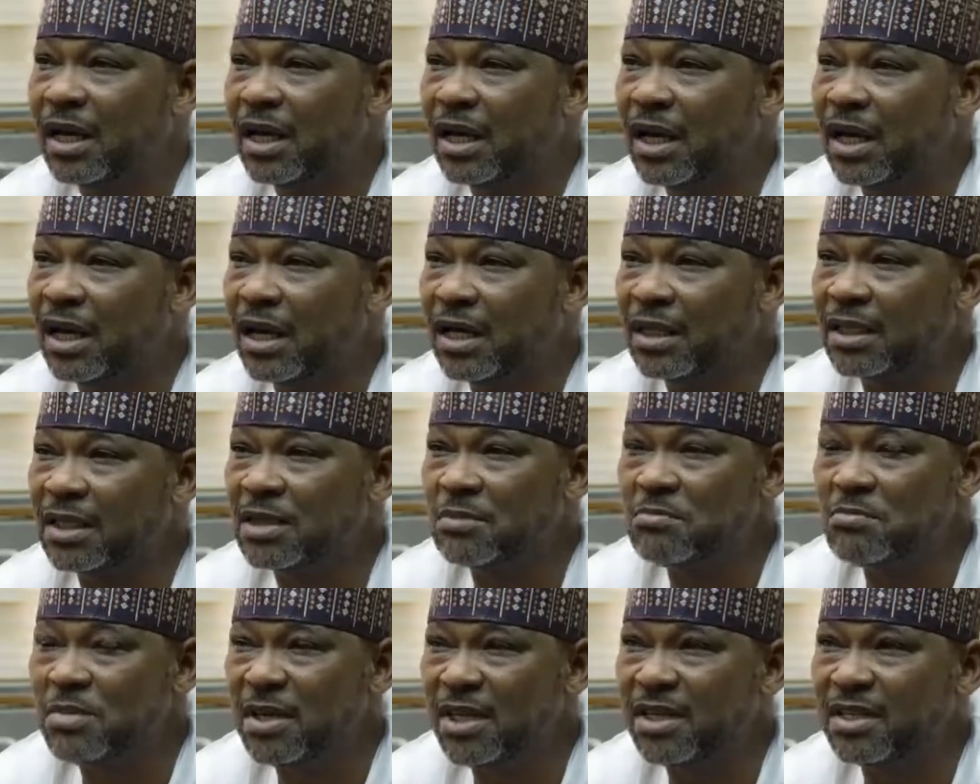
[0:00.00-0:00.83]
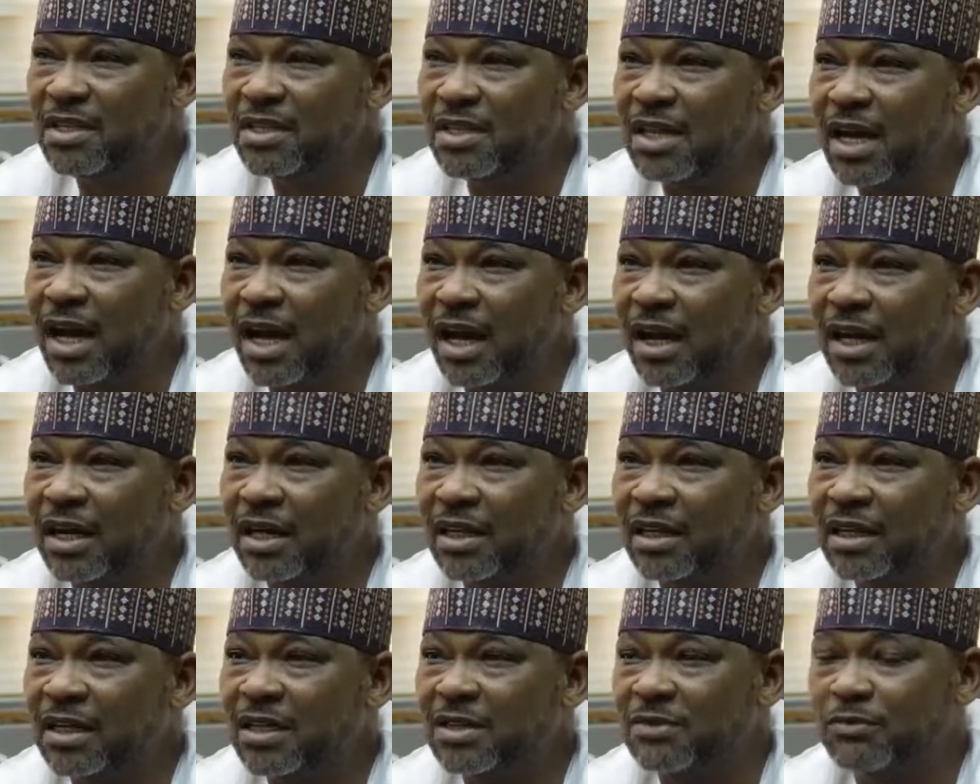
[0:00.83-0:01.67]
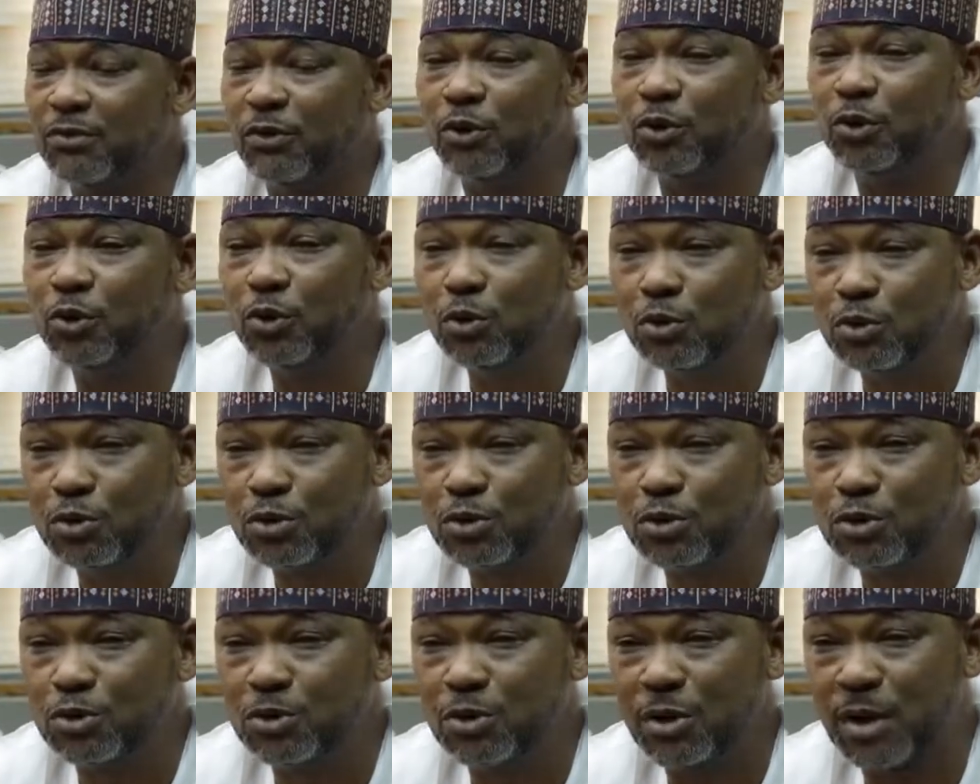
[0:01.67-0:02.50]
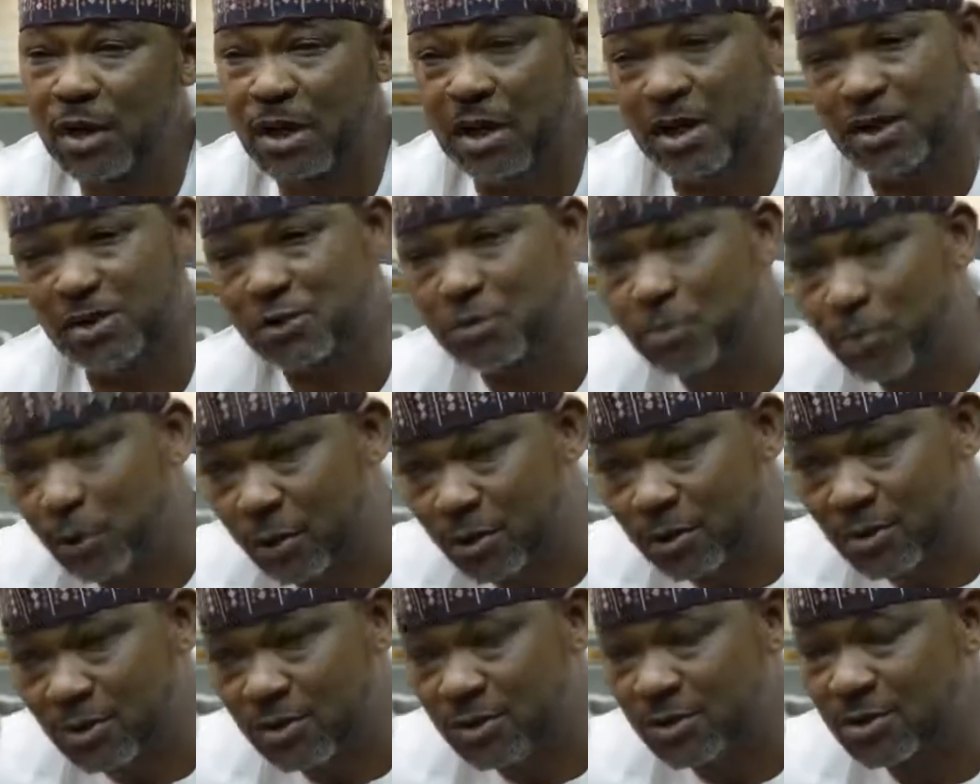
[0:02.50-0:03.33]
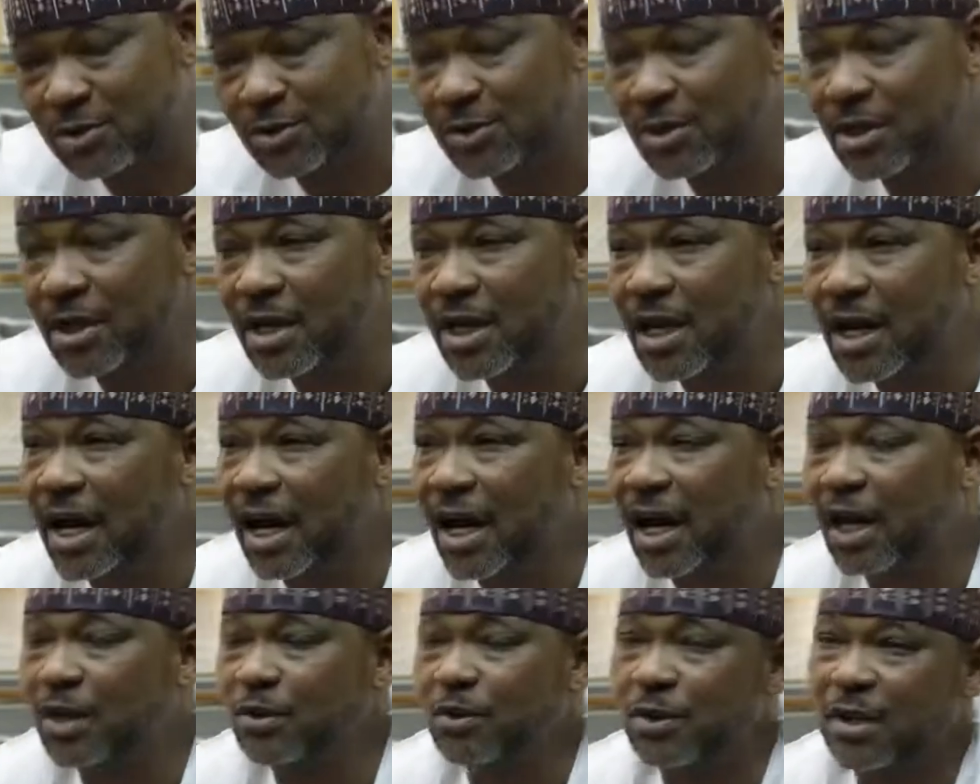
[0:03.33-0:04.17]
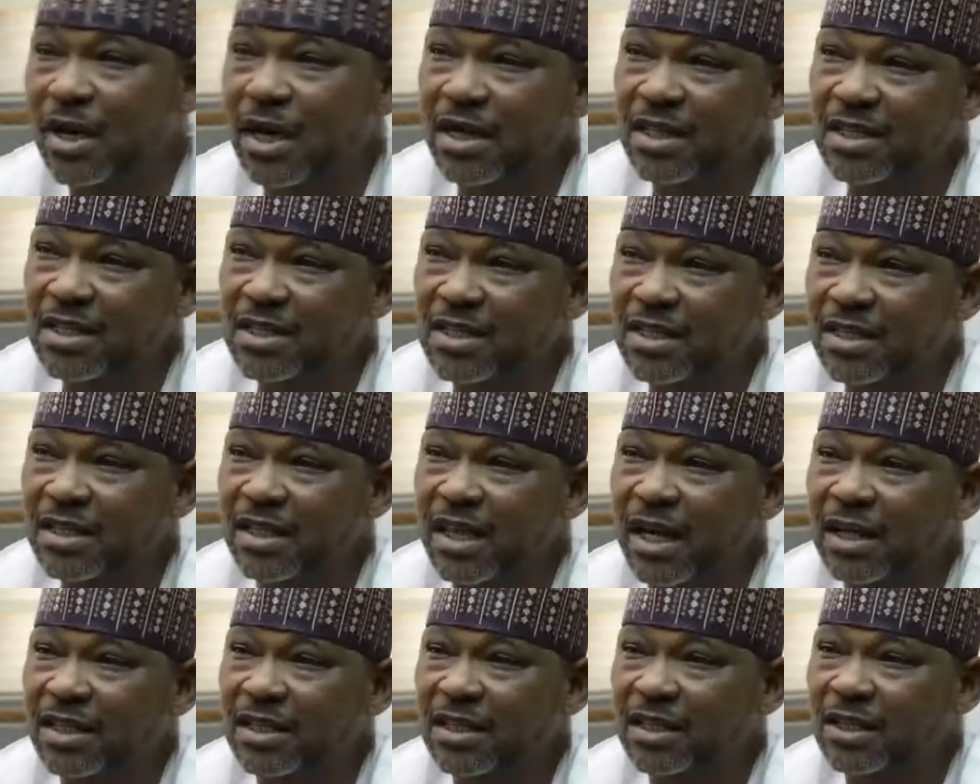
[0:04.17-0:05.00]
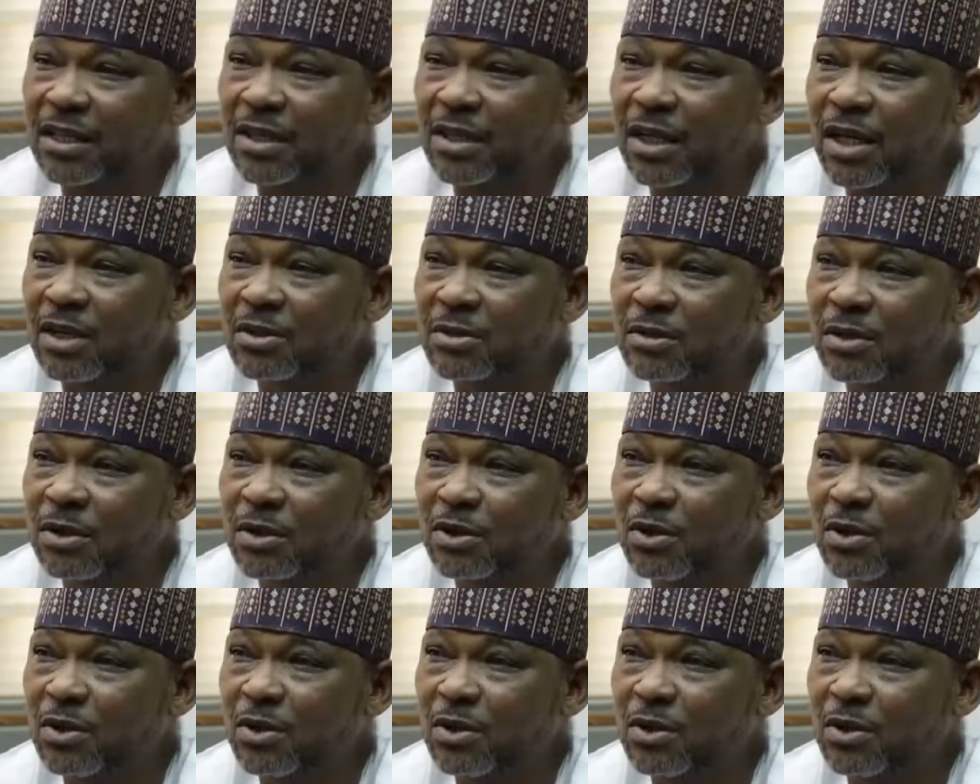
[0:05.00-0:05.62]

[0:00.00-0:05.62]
The minister is for youth and sports. And you can see that in